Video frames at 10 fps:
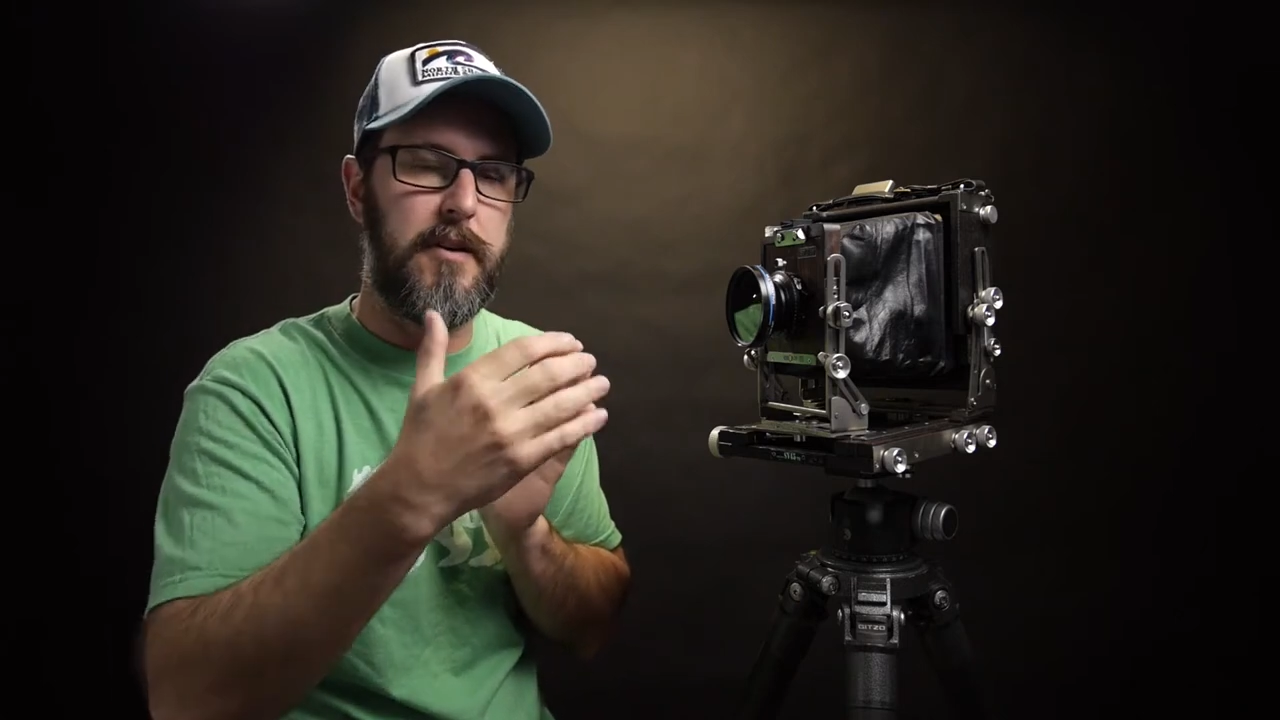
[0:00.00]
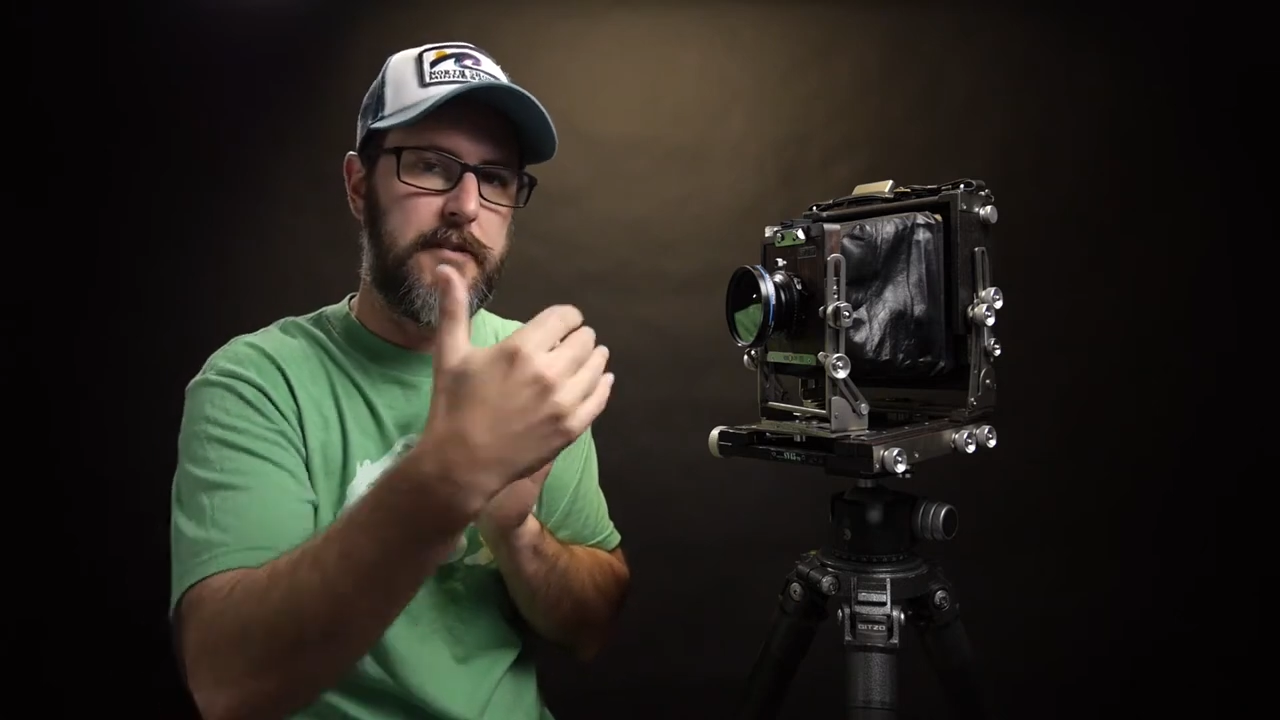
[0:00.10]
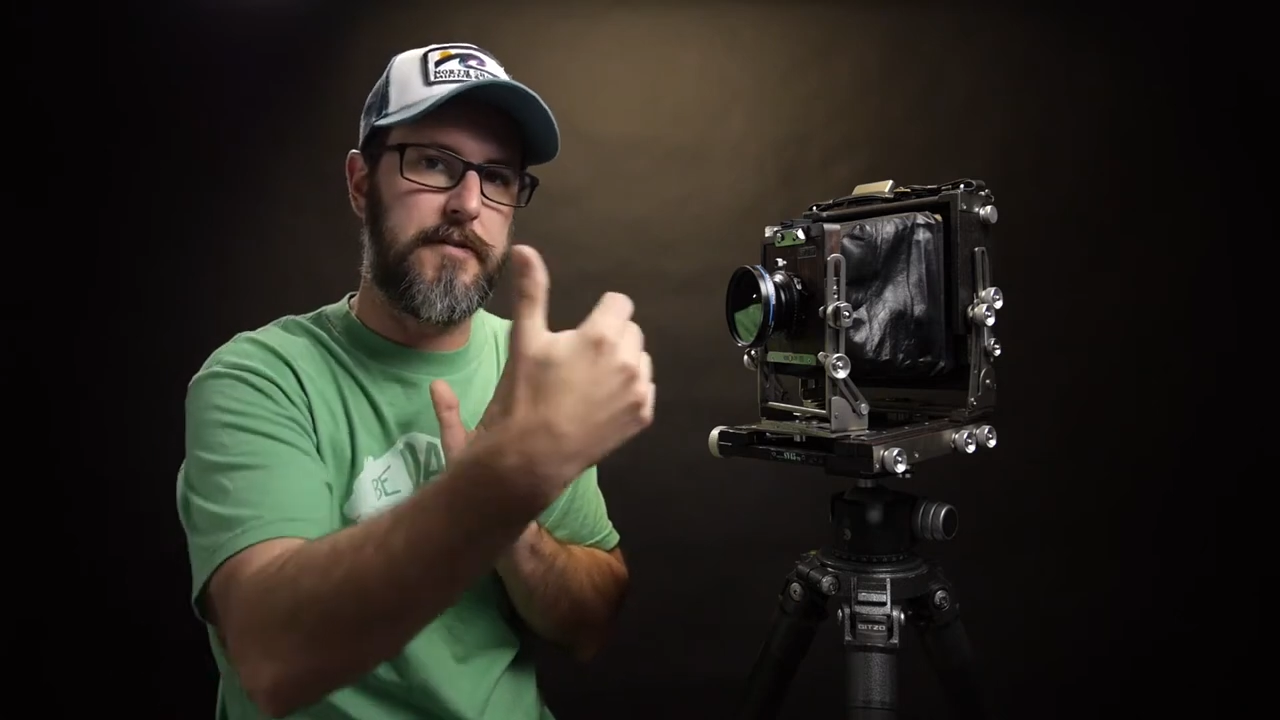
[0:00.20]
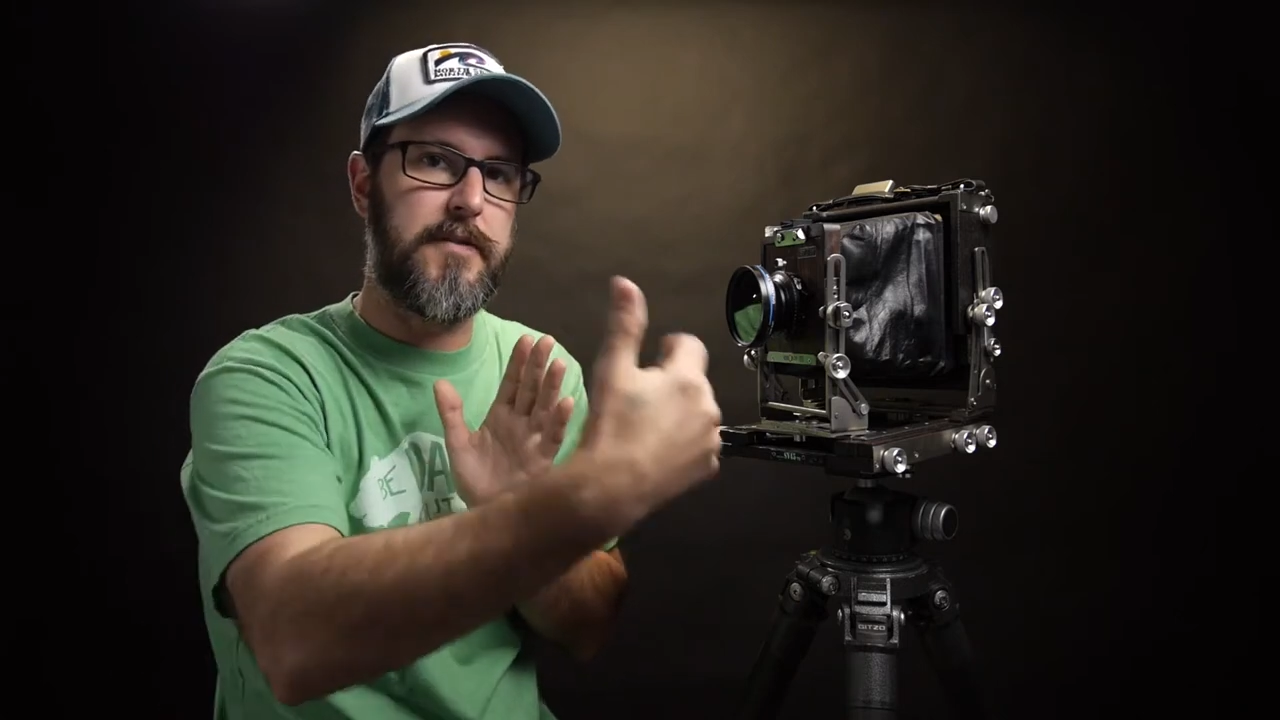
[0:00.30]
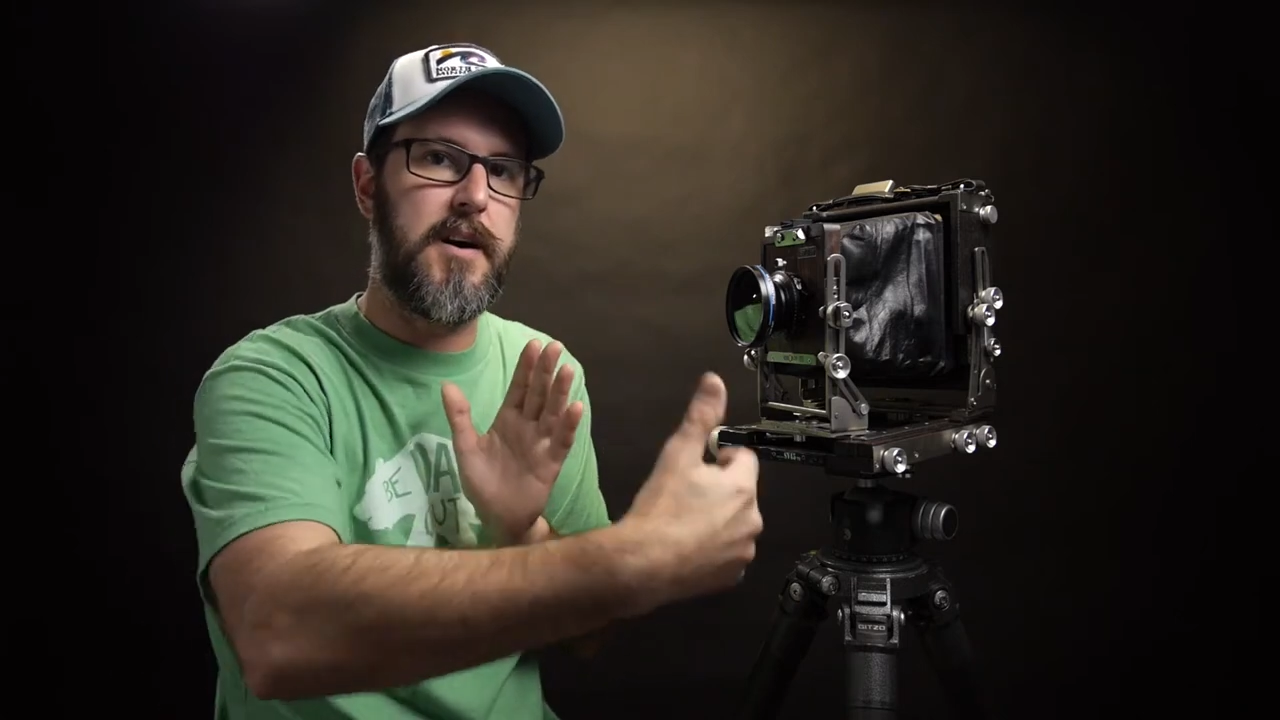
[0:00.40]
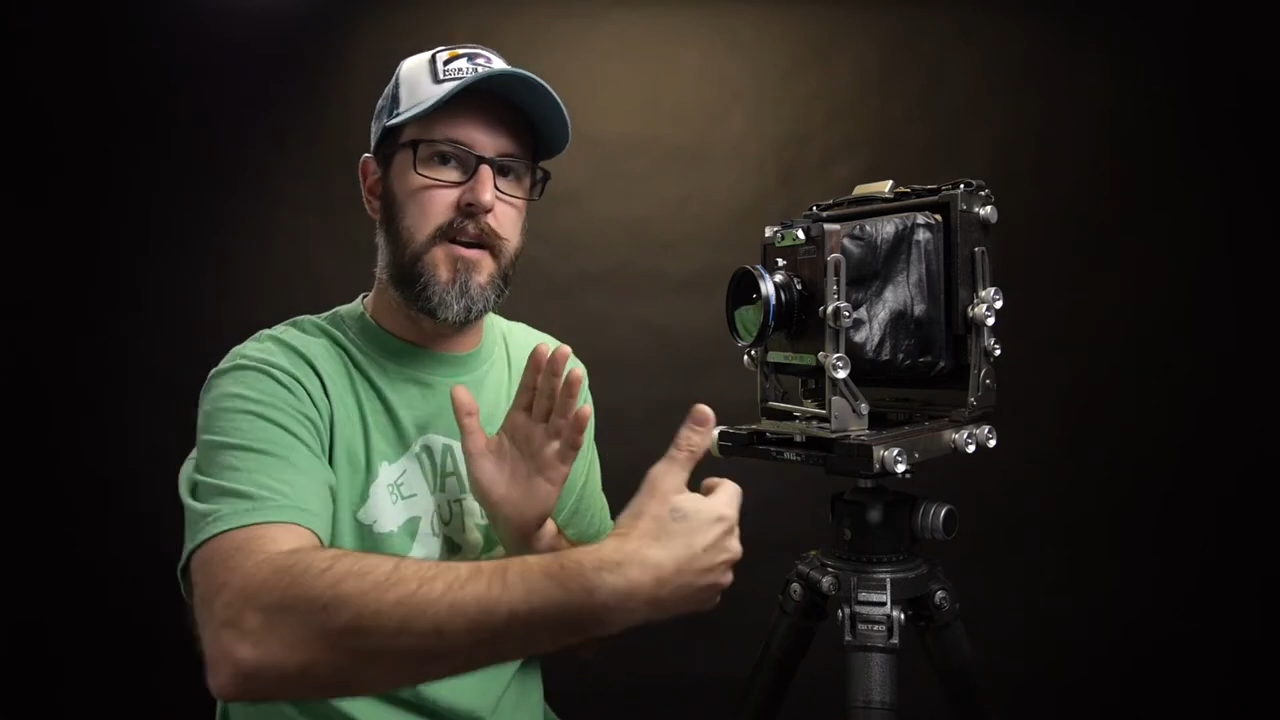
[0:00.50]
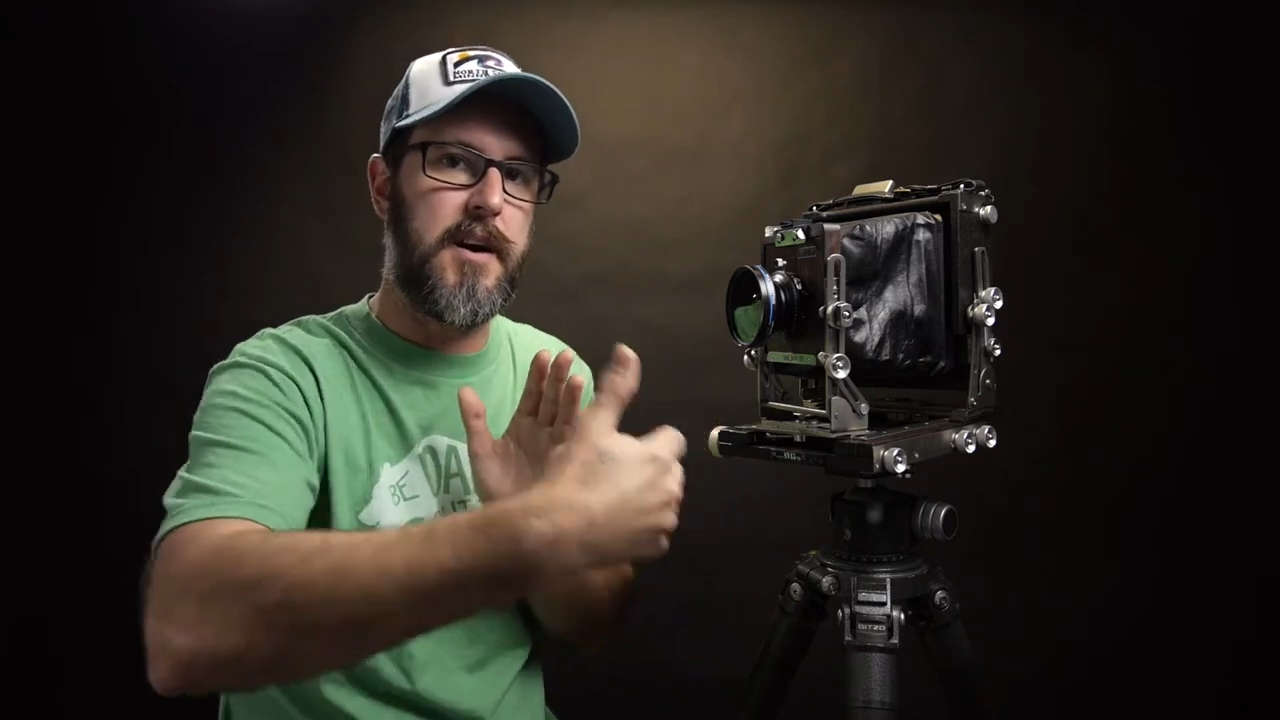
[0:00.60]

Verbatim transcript: in front